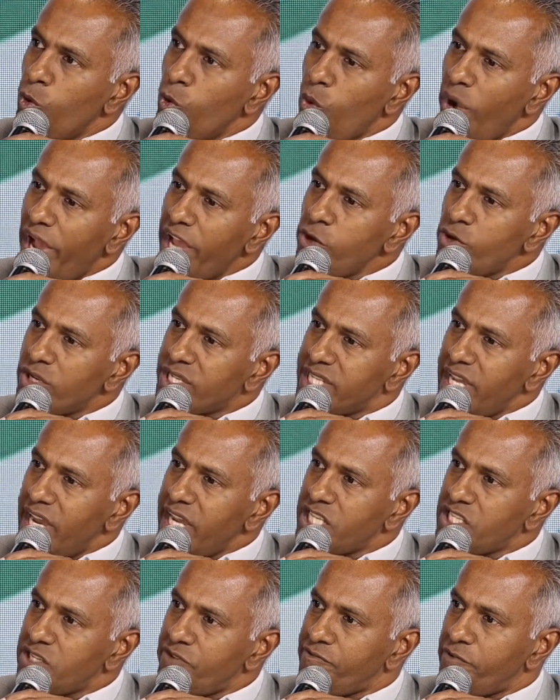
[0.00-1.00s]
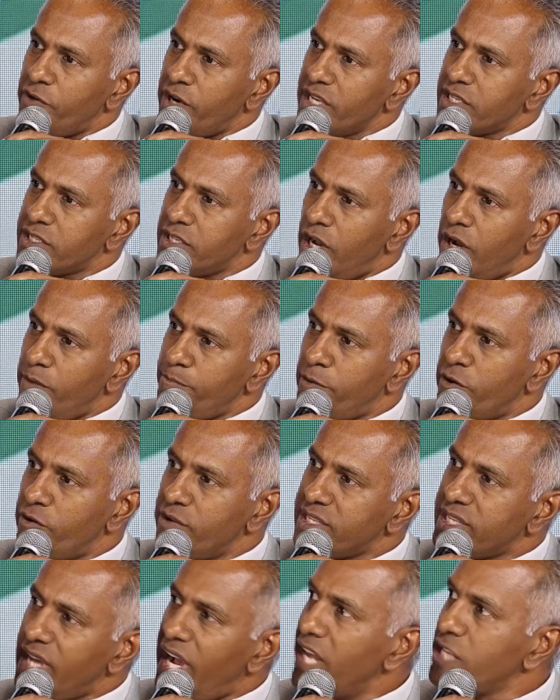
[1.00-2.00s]
where your data, for example,
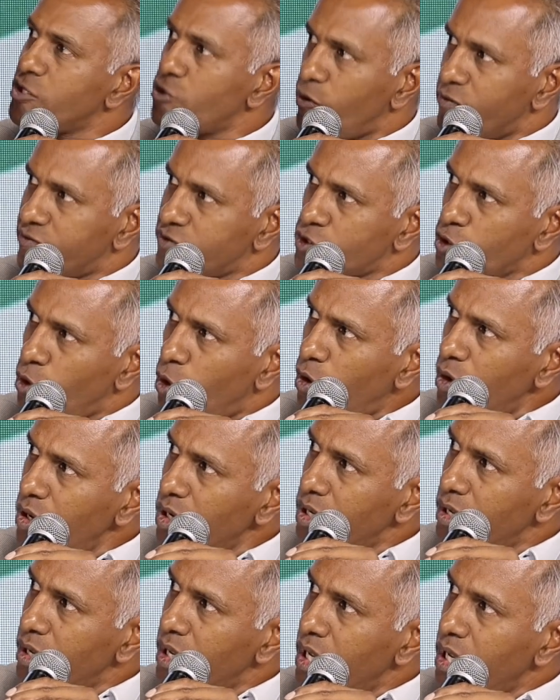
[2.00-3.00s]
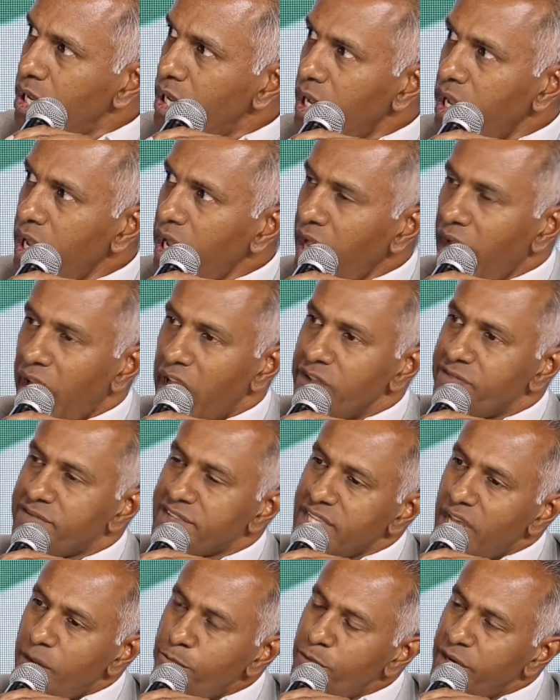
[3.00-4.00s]
resides offshore, and if
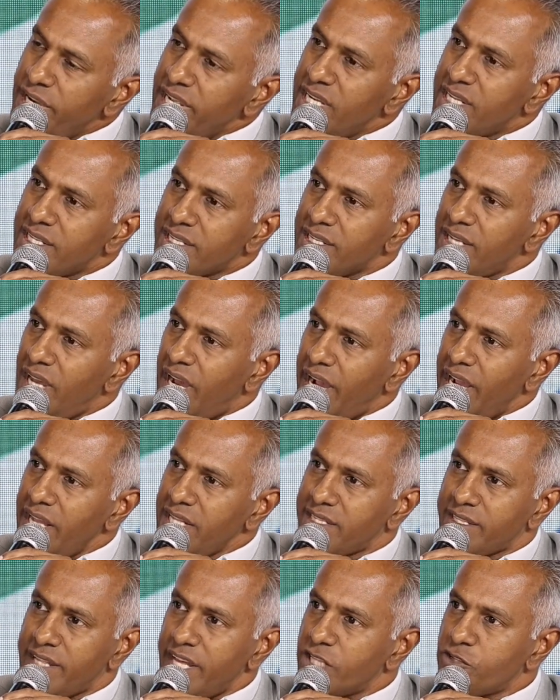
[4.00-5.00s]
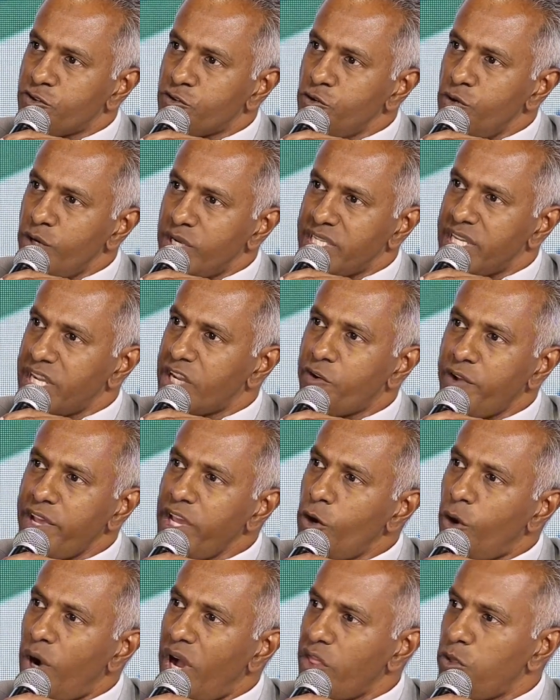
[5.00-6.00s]
somebody decides that through a
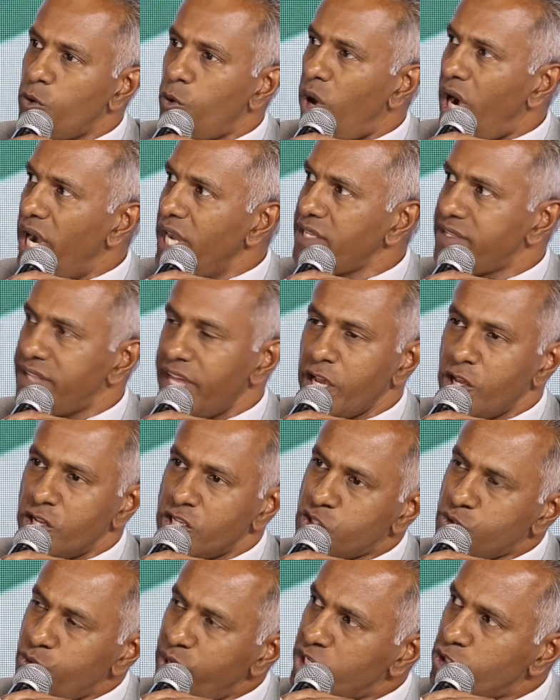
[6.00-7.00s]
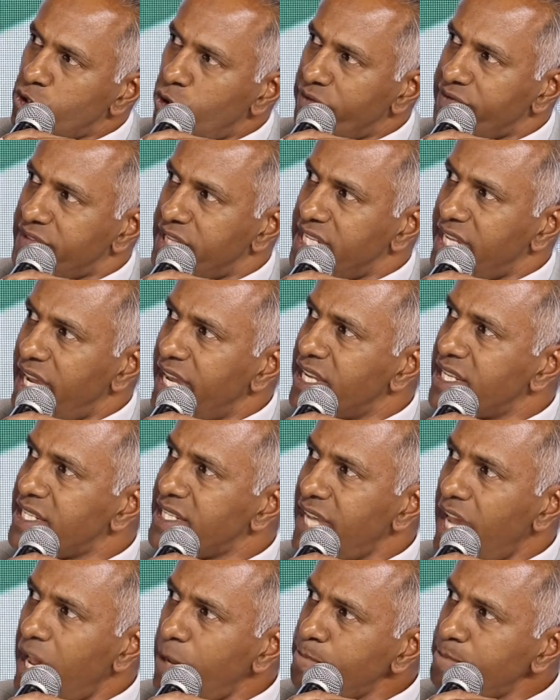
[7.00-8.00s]
decree or otherwise they're going to switch off the data
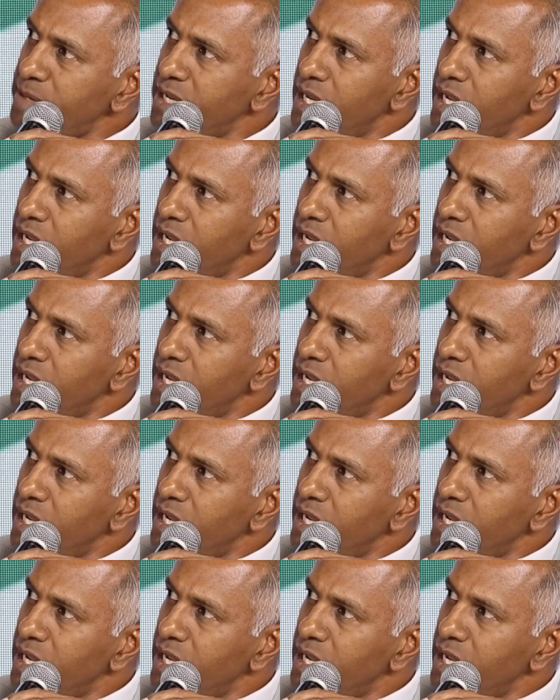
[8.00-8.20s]
tap,